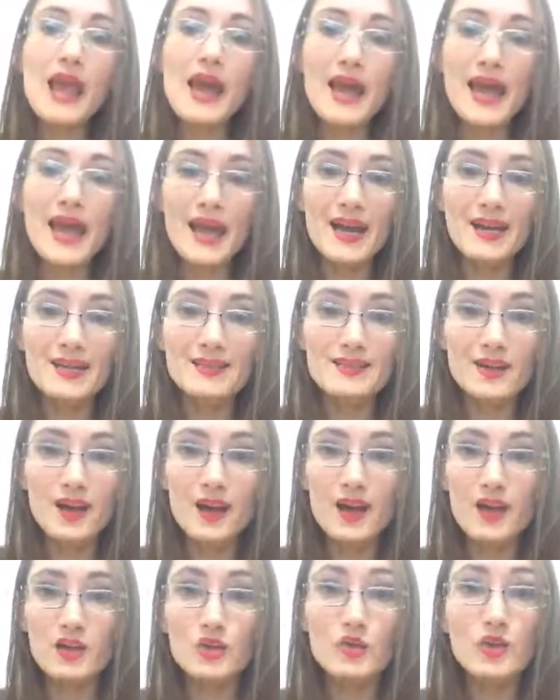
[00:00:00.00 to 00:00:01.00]
and
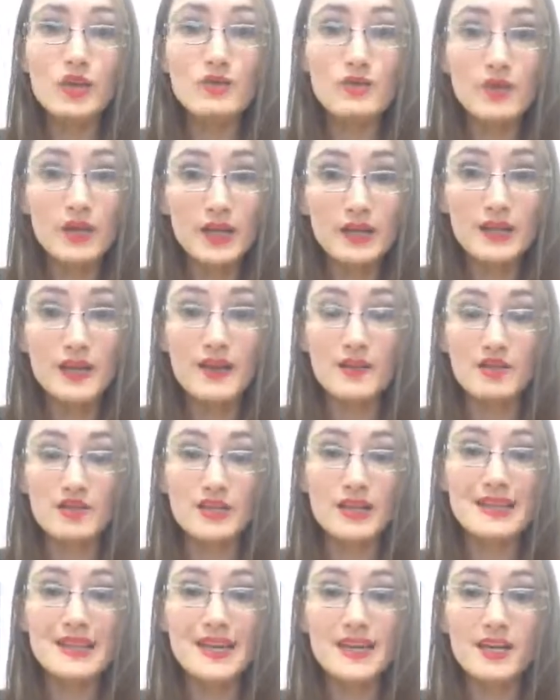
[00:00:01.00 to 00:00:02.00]
you can read, there's a
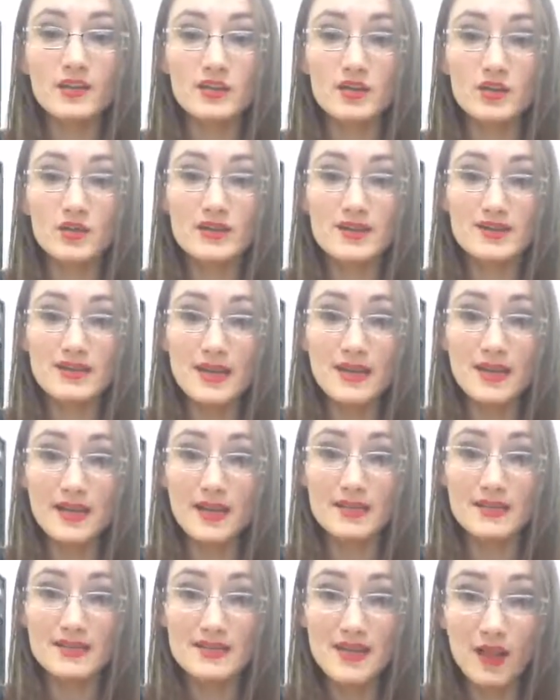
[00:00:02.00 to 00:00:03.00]
link to the study
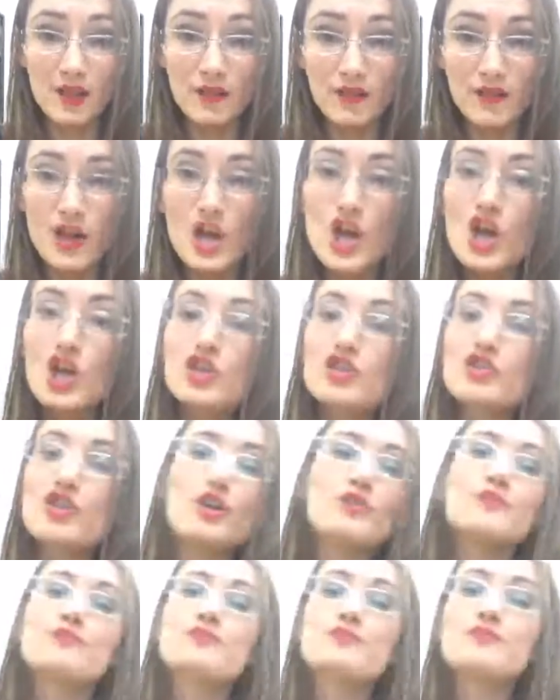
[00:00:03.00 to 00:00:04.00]
itself.
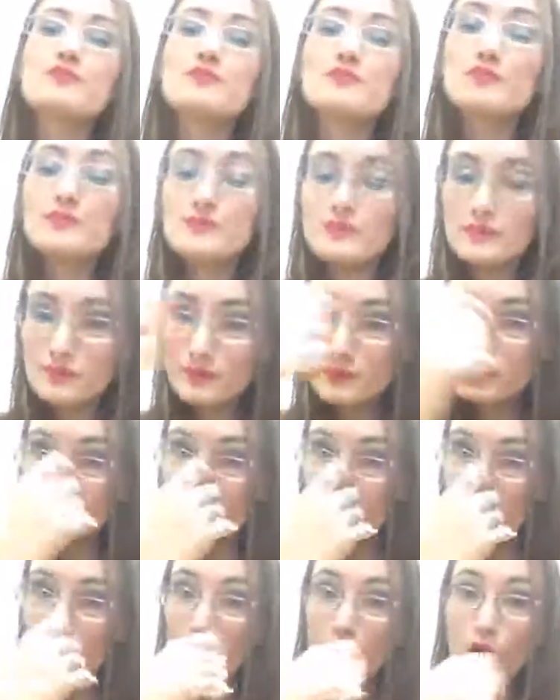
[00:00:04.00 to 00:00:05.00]
So
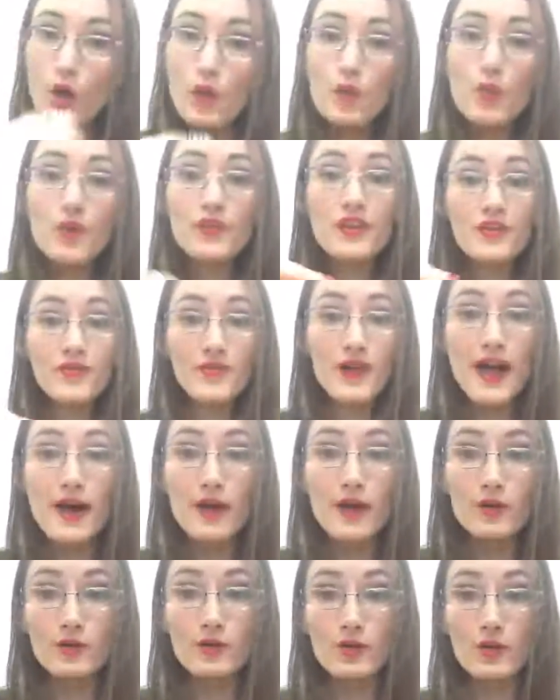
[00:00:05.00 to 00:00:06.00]
what they
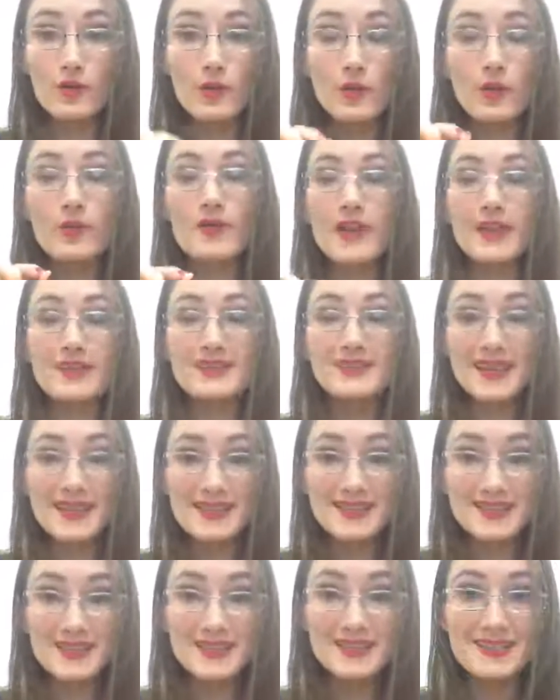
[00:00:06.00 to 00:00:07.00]
found, they
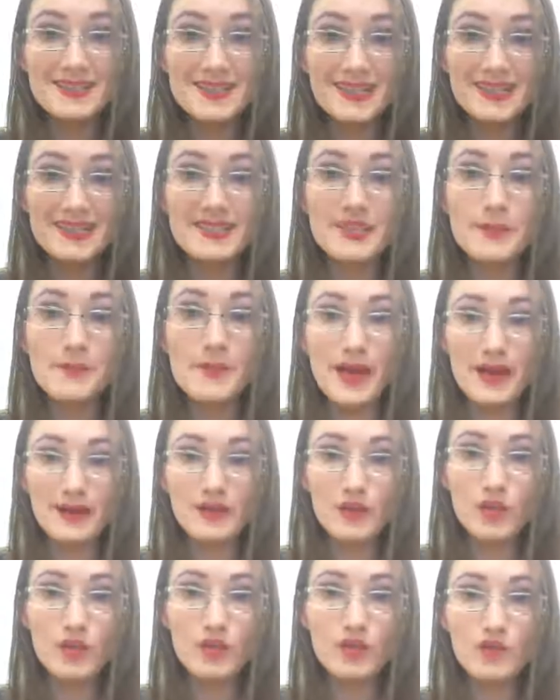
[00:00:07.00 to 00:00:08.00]
tested 60
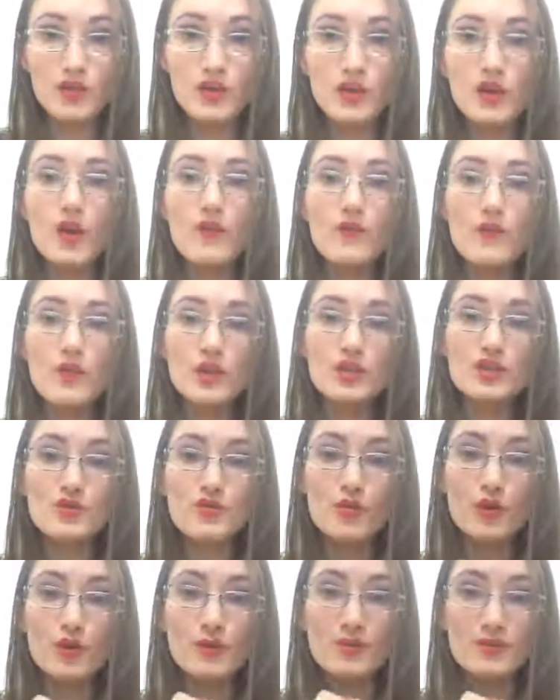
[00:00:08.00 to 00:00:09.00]
men, 30 of which
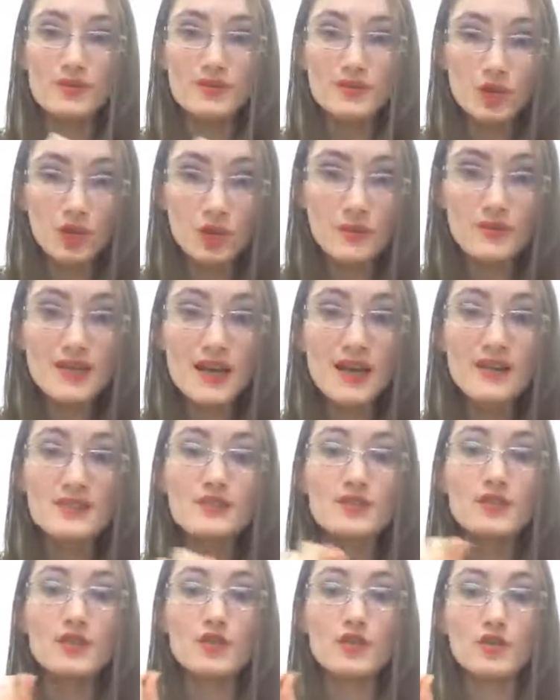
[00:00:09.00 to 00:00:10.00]
were
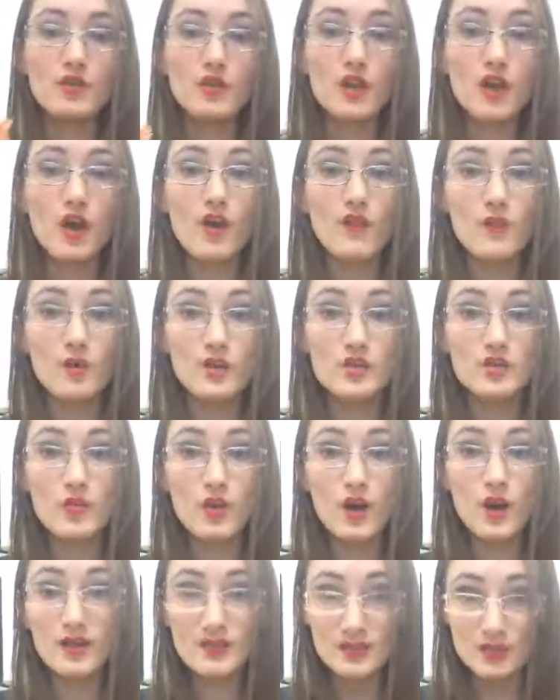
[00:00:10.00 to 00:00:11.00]
circumcised, 30 of which
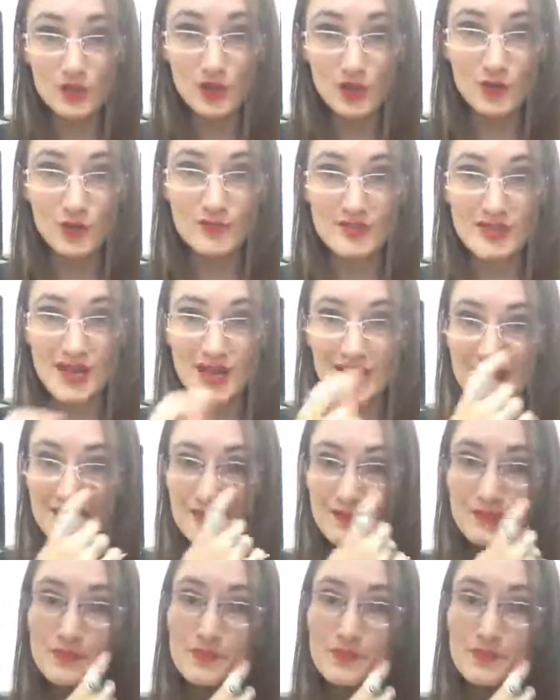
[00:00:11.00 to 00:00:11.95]
were uncircumcised.